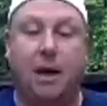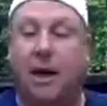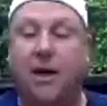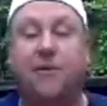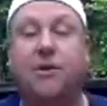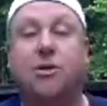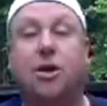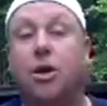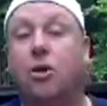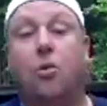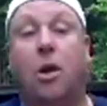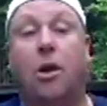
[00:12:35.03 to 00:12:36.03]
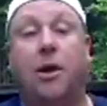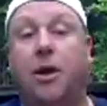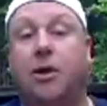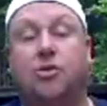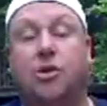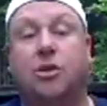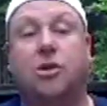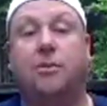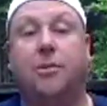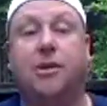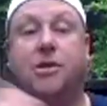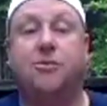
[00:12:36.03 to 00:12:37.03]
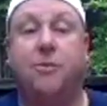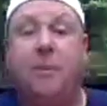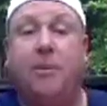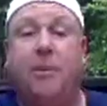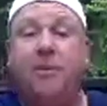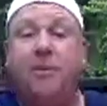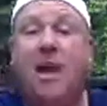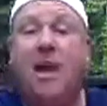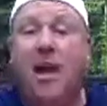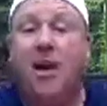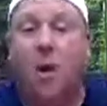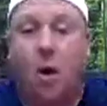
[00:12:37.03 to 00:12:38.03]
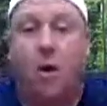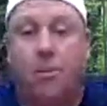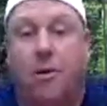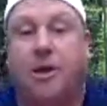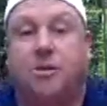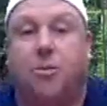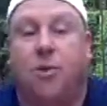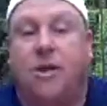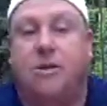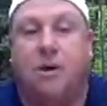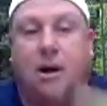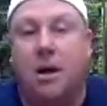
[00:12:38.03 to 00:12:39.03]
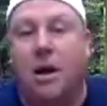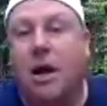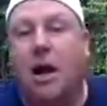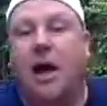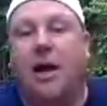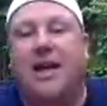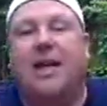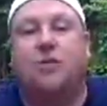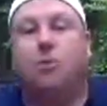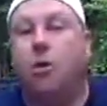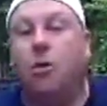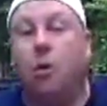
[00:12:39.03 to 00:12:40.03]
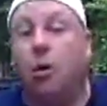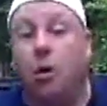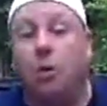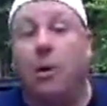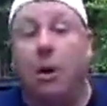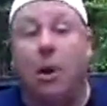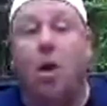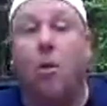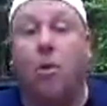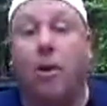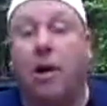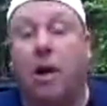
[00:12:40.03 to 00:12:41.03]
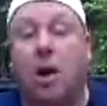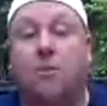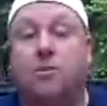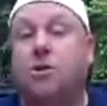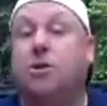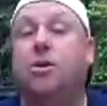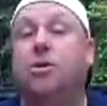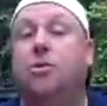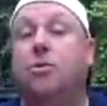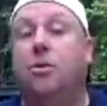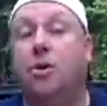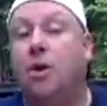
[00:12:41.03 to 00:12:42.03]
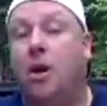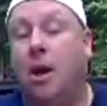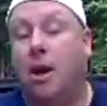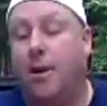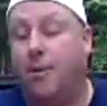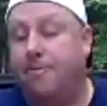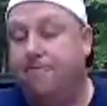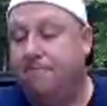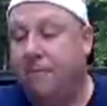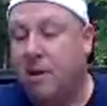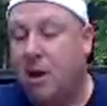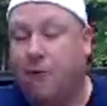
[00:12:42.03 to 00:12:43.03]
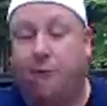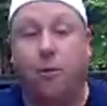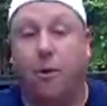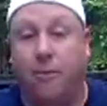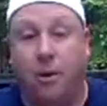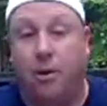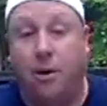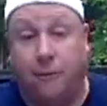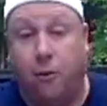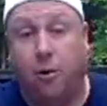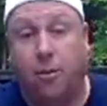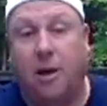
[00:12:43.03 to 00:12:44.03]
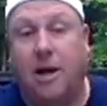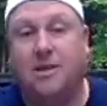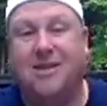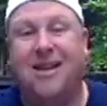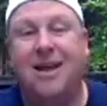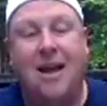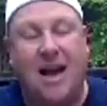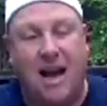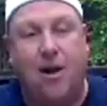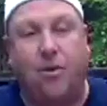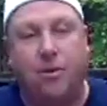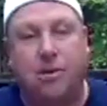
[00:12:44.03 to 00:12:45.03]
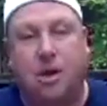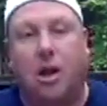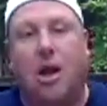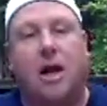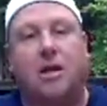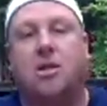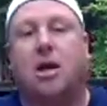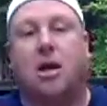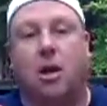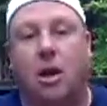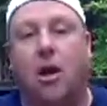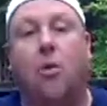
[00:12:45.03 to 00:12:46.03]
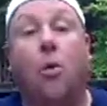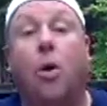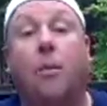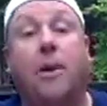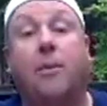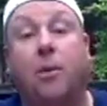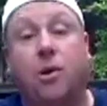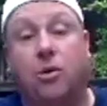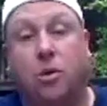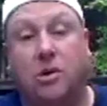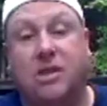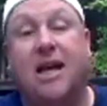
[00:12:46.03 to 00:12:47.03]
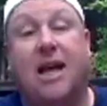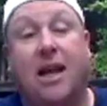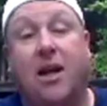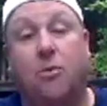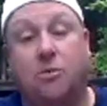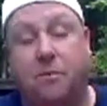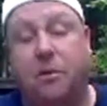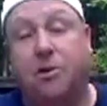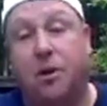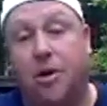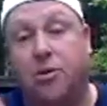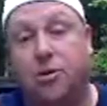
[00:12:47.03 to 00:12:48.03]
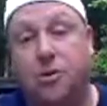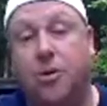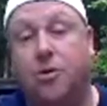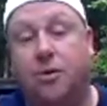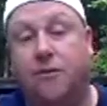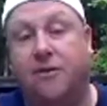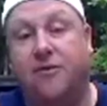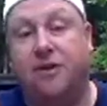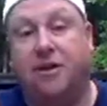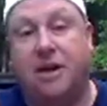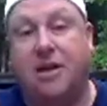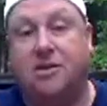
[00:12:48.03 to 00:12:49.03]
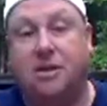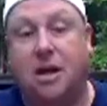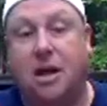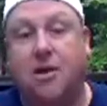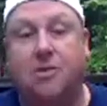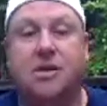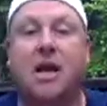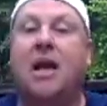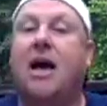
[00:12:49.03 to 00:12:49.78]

give us good quality construction in places where people live at all price points, right? Yes, we're a little bit lower when it comes to affordable housing. I know there's a lot of talk and a lot of work being put towards that, getting homes built under $250,000.